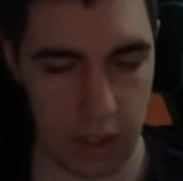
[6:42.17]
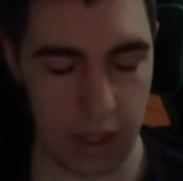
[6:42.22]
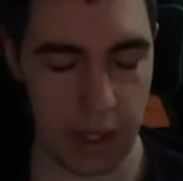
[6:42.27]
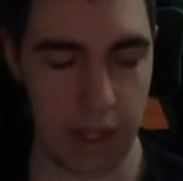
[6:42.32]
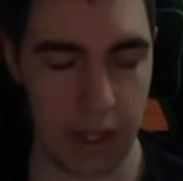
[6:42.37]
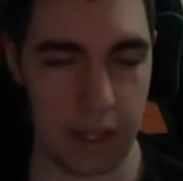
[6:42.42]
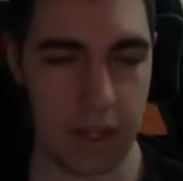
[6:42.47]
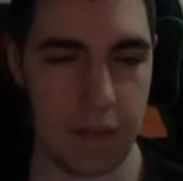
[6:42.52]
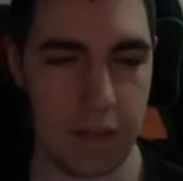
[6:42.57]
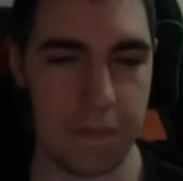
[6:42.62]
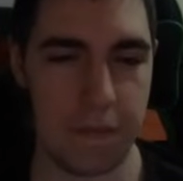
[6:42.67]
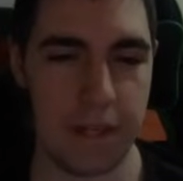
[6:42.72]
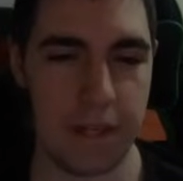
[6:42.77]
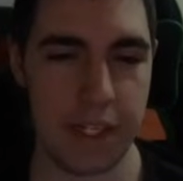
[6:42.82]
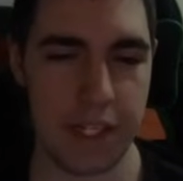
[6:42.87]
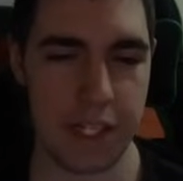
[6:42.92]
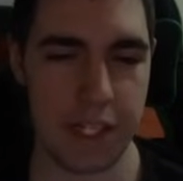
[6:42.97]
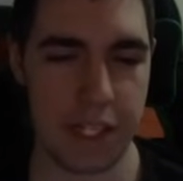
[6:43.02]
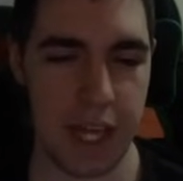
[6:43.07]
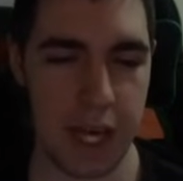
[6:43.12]
And if he
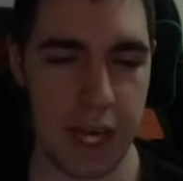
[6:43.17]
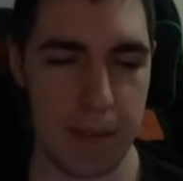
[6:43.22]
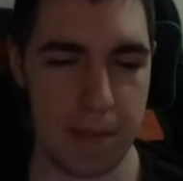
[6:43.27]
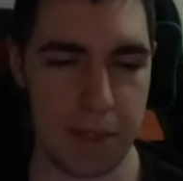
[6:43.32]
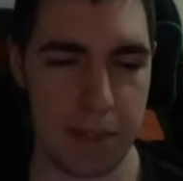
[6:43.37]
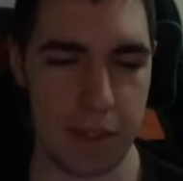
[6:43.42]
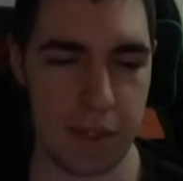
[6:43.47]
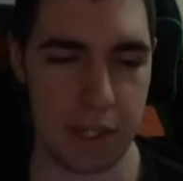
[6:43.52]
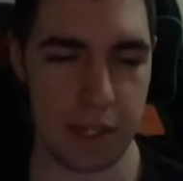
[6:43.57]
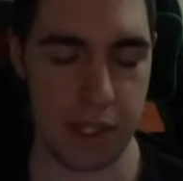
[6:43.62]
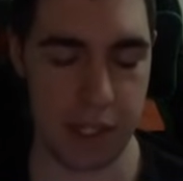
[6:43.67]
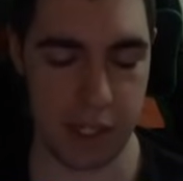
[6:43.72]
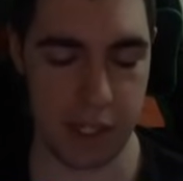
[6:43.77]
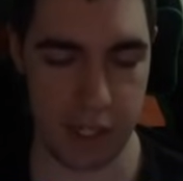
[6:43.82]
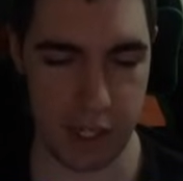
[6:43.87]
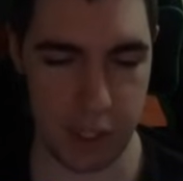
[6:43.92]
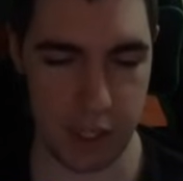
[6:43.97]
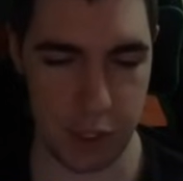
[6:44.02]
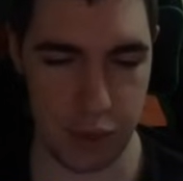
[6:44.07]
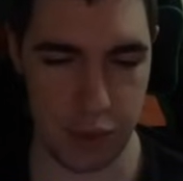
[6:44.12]
snaps on the
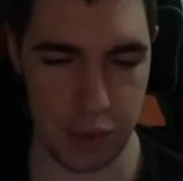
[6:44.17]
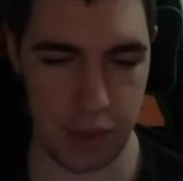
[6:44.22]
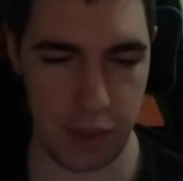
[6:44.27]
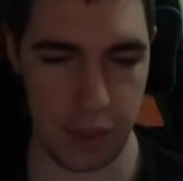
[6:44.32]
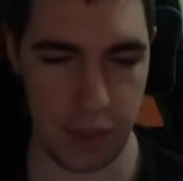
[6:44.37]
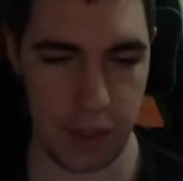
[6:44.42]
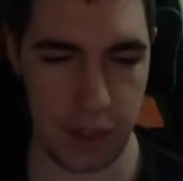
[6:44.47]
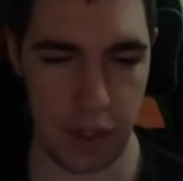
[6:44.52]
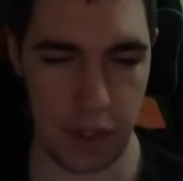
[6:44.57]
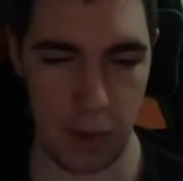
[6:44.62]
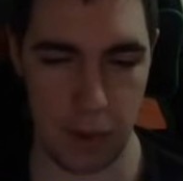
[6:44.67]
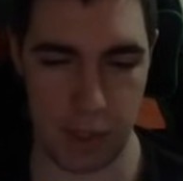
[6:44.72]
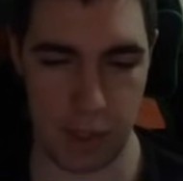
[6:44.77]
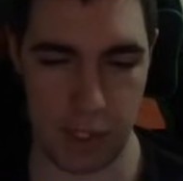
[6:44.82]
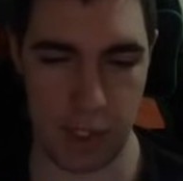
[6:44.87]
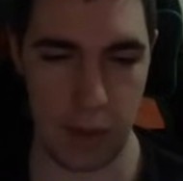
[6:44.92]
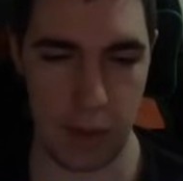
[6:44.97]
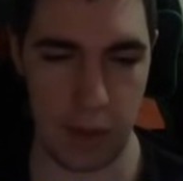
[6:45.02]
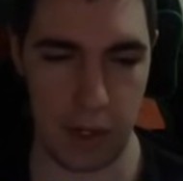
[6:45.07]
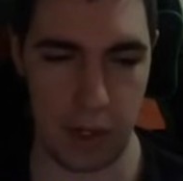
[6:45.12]
sentry, we know what's
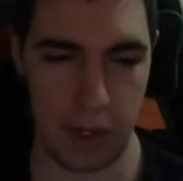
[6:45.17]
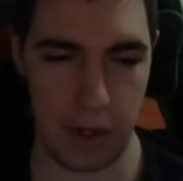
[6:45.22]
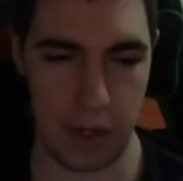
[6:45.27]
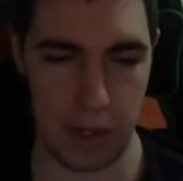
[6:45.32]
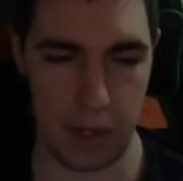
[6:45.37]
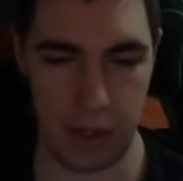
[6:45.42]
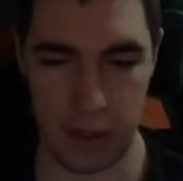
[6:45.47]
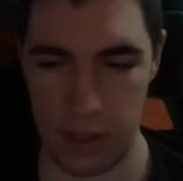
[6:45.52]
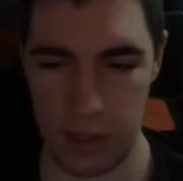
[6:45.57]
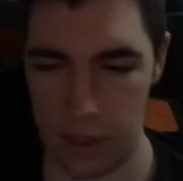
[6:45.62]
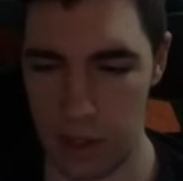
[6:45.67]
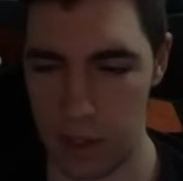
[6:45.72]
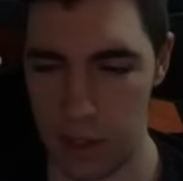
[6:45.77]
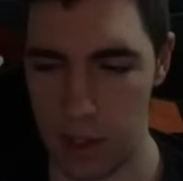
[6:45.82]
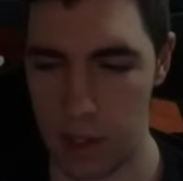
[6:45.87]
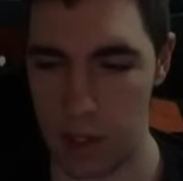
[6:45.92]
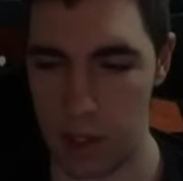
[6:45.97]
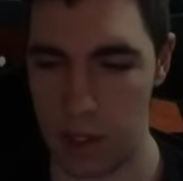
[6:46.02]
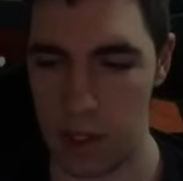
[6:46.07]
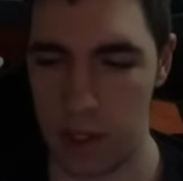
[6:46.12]
going on.
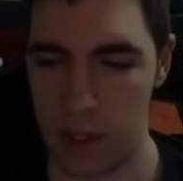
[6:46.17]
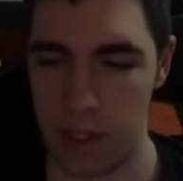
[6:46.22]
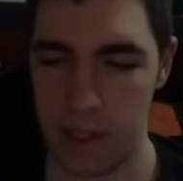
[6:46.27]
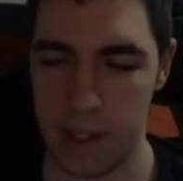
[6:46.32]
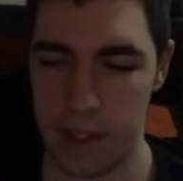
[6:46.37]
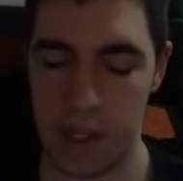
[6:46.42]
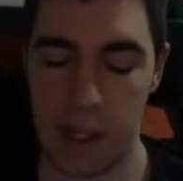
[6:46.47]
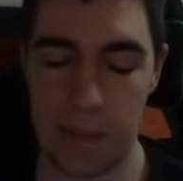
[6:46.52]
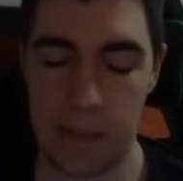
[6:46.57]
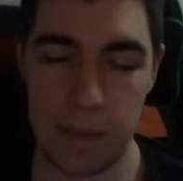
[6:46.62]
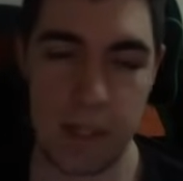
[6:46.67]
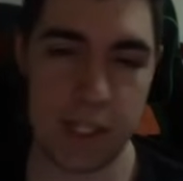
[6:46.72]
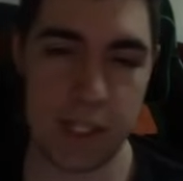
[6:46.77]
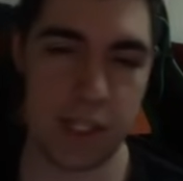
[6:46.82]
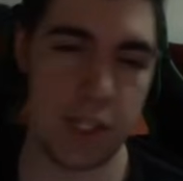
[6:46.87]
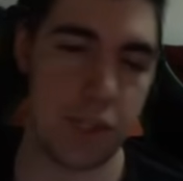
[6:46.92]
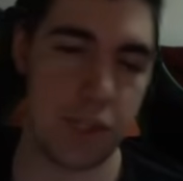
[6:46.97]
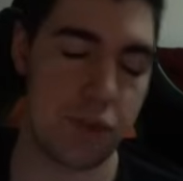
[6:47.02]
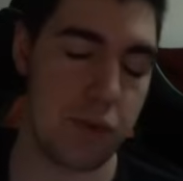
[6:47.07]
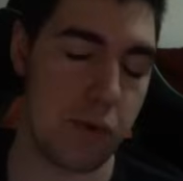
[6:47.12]
Like, that means
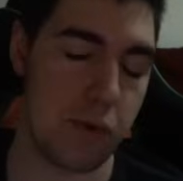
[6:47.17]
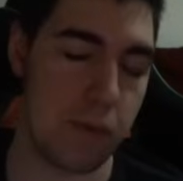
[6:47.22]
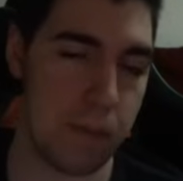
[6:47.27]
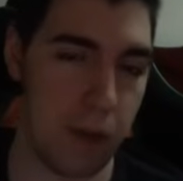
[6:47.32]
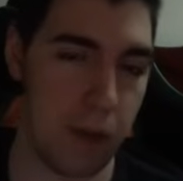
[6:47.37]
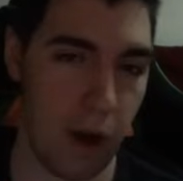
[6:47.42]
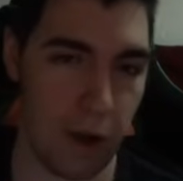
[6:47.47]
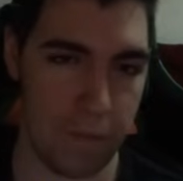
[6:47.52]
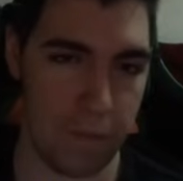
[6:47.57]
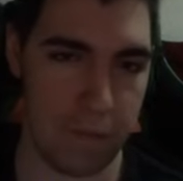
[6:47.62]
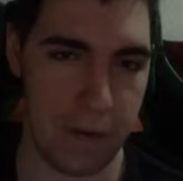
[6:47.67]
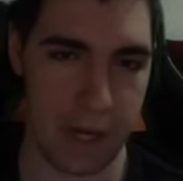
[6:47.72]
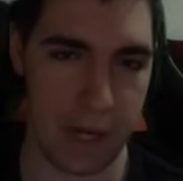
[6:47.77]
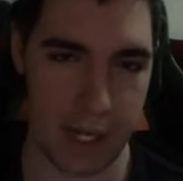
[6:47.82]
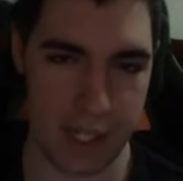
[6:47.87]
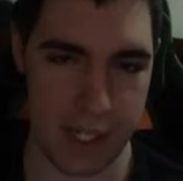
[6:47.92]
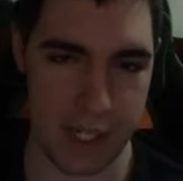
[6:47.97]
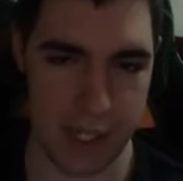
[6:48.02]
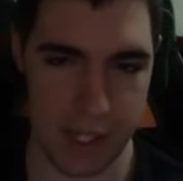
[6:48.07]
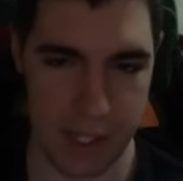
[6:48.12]
he drew Prof
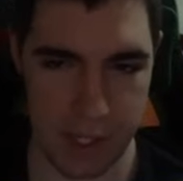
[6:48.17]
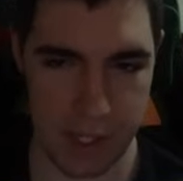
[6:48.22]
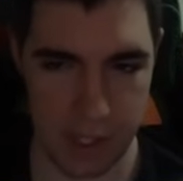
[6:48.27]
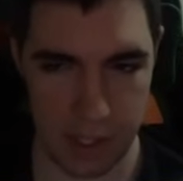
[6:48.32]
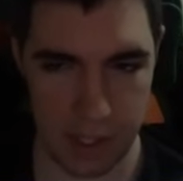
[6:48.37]
X.